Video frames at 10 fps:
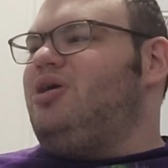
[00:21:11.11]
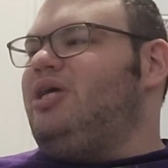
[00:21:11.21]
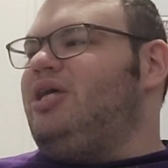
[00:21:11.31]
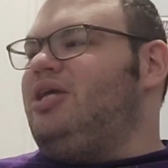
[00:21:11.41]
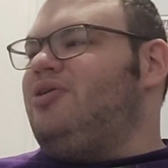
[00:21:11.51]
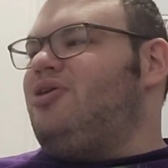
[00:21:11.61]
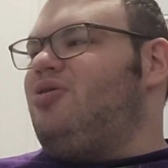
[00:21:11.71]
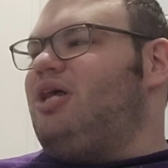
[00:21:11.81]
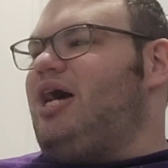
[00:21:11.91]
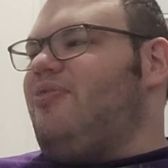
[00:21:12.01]
He didn't know
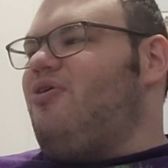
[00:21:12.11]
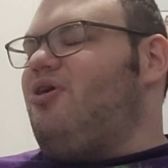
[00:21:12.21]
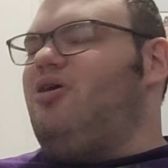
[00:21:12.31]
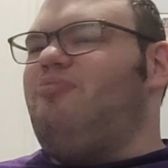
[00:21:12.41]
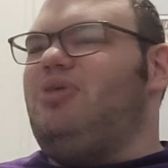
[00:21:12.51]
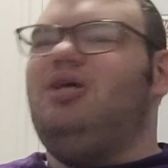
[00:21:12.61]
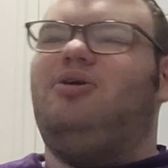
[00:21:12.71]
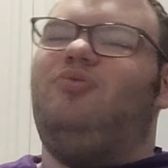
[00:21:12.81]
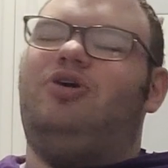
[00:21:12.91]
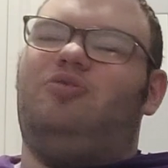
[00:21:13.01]
that. I thought
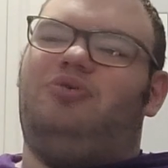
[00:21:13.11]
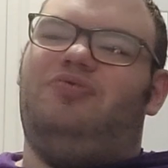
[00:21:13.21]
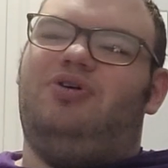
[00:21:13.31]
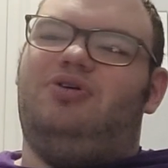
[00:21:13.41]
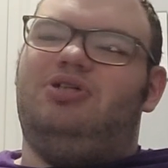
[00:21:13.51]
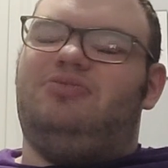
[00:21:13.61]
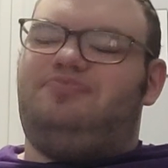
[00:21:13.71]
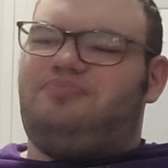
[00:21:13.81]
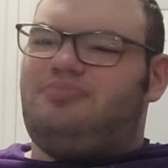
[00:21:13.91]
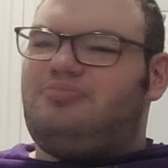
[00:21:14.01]
immediately we're gonna be villains,
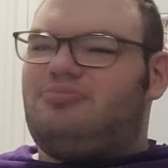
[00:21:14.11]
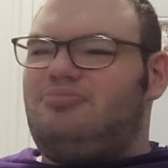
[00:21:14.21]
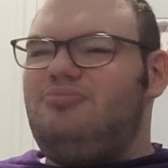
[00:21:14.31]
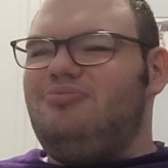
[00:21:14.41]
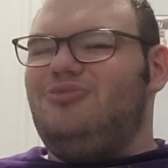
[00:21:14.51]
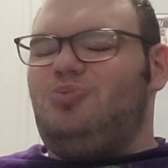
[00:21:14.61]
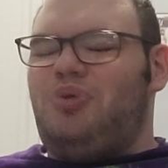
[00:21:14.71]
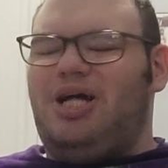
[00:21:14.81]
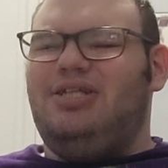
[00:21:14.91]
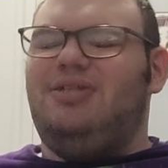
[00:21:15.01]

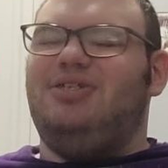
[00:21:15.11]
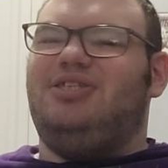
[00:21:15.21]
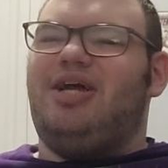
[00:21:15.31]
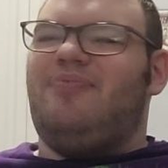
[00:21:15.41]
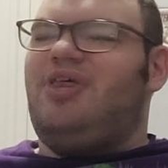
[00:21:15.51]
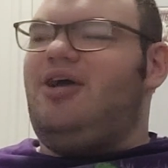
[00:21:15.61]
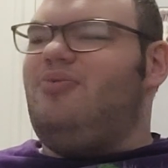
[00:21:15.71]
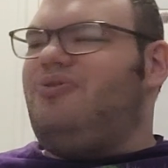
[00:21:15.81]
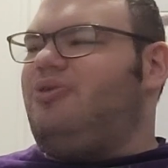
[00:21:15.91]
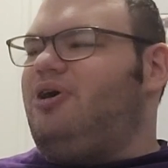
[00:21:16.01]
but I did the same thing
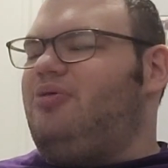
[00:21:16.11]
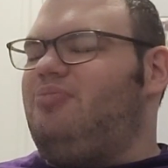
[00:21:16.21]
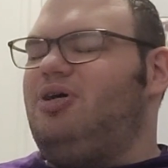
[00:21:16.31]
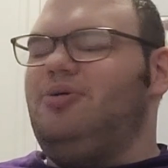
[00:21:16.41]
with the